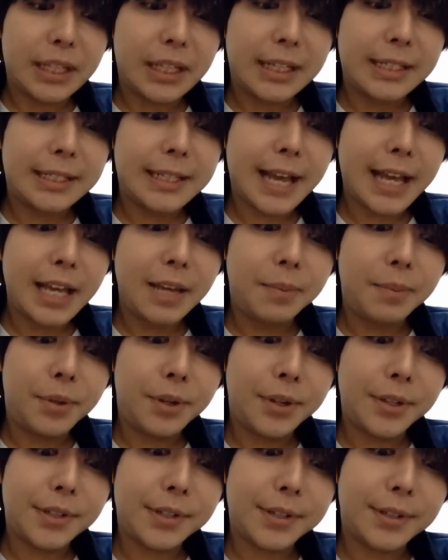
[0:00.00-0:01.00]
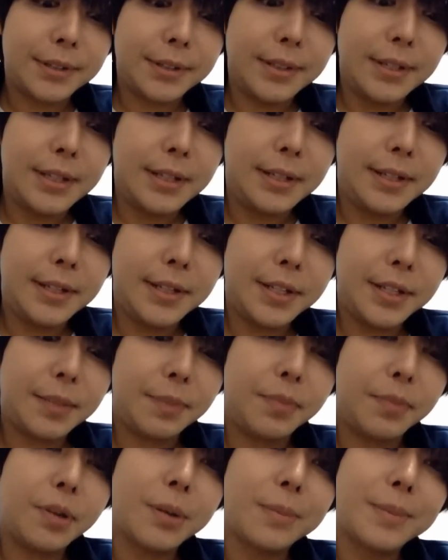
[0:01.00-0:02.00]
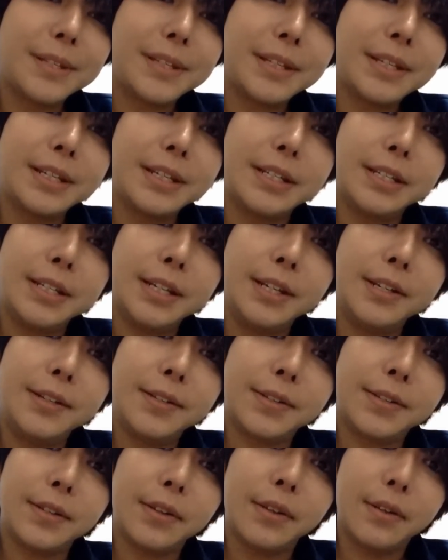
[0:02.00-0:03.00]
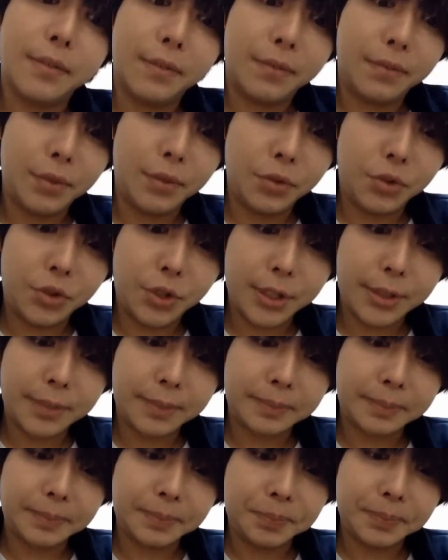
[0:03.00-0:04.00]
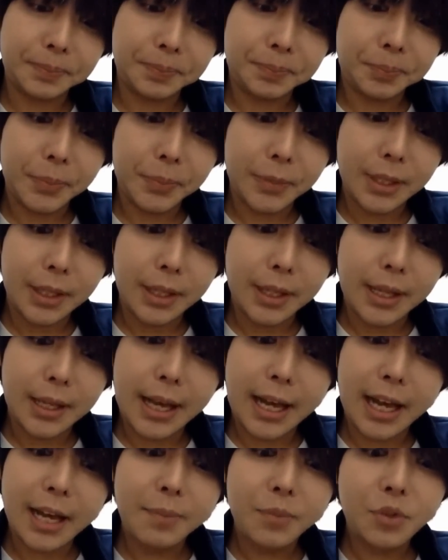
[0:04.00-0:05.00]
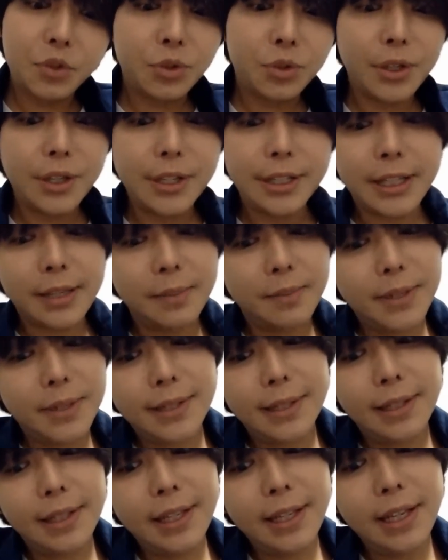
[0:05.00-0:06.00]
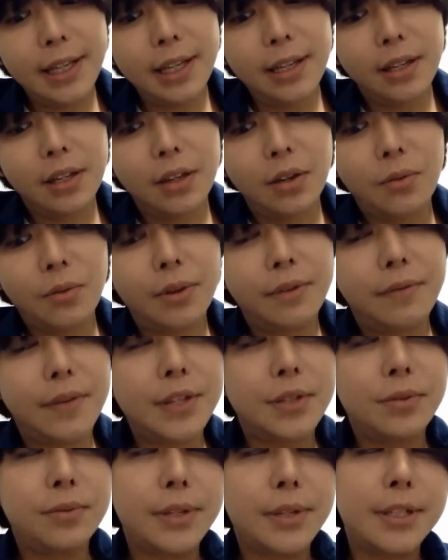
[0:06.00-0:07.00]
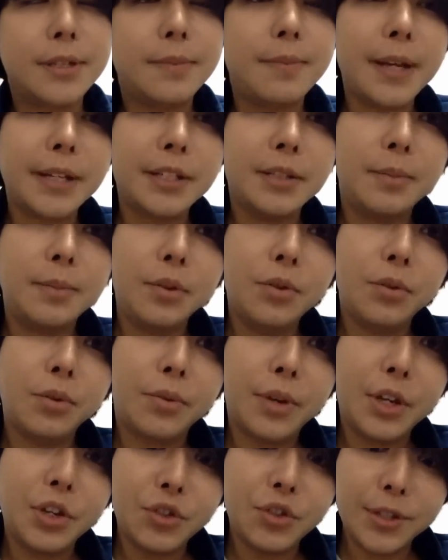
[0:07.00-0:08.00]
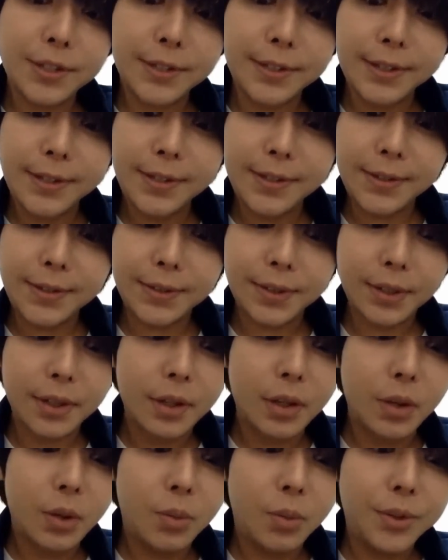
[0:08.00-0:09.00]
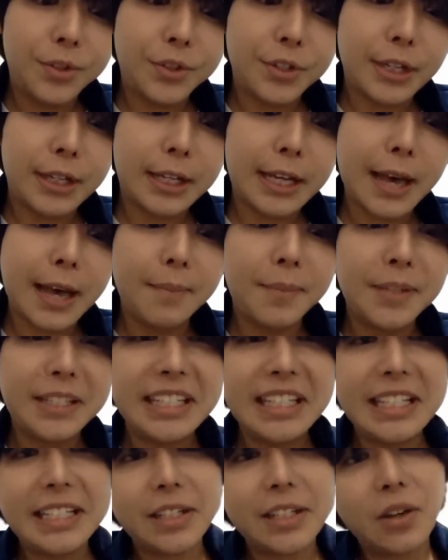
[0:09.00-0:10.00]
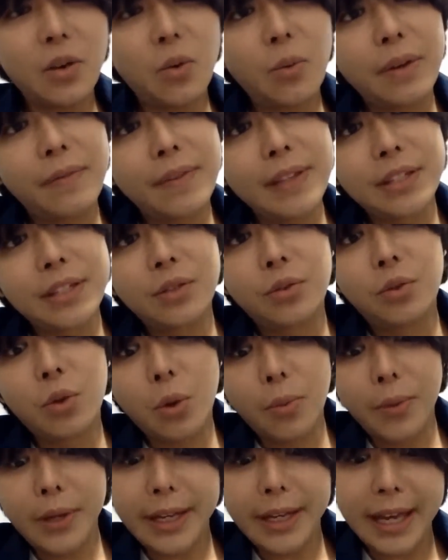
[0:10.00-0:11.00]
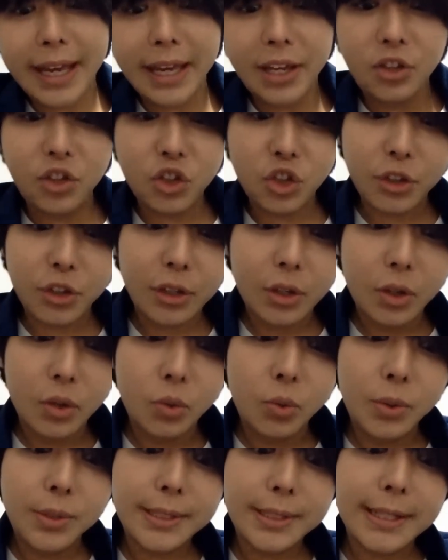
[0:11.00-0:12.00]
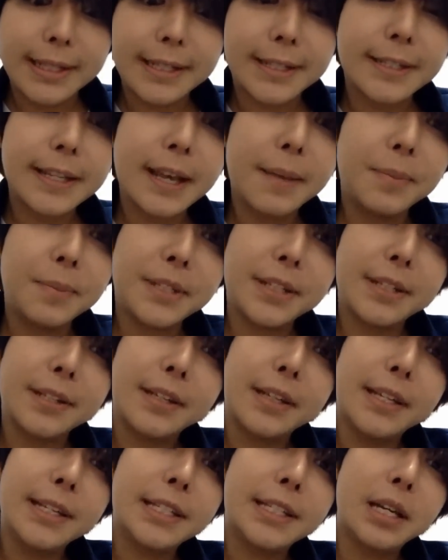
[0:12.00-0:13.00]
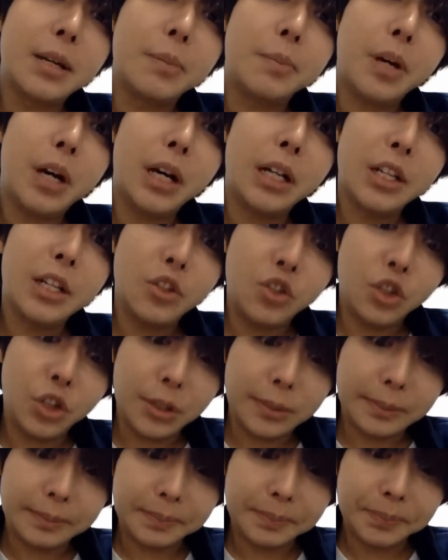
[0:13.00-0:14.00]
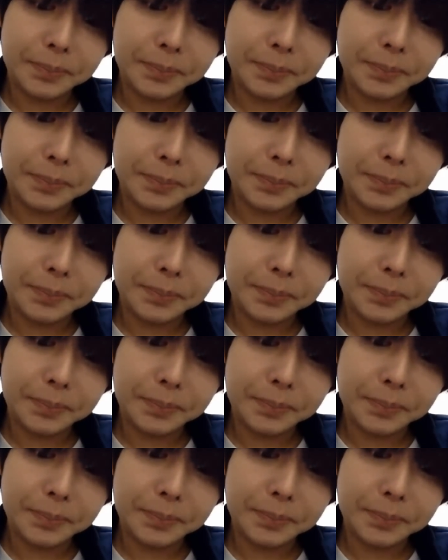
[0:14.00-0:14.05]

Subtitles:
a dire pause in this promising teen's future. I am sure that Mr. Lee, with his respectable graciousness, which accompanied with his growing age, would accept his apology